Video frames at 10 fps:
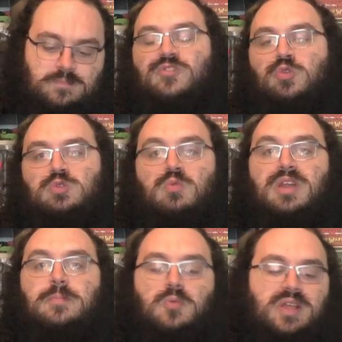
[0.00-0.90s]
Of course, we're
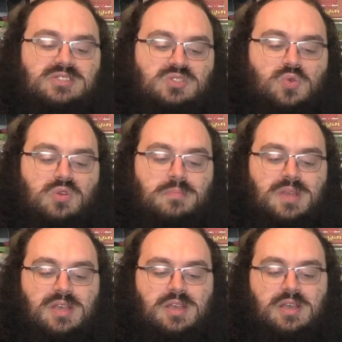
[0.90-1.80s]
running Brainstorm.
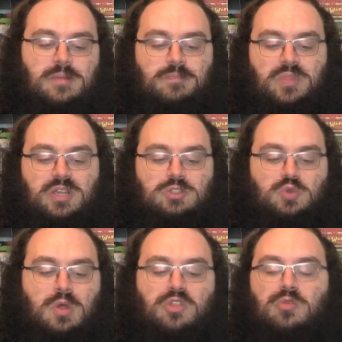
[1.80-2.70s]

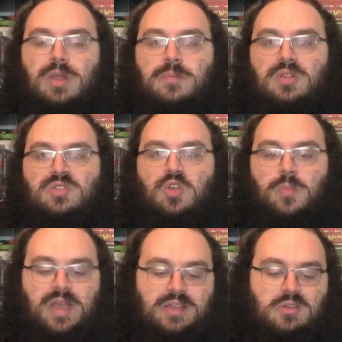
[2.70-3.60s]
Draw three, put two
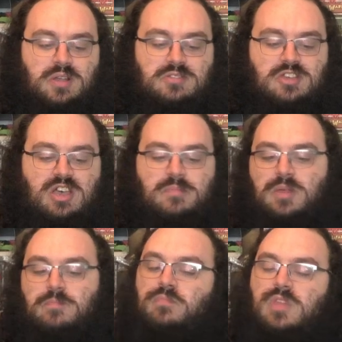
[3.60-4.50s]
back on top.
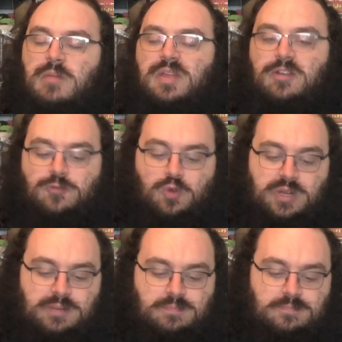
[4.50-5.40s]
I'm here
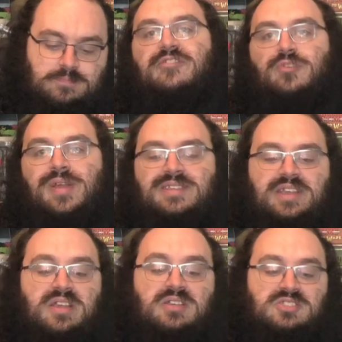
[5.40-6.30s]
for it.
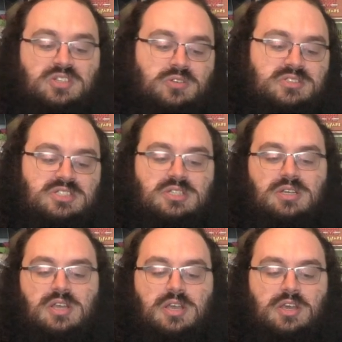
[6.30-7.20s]
Frantic Search.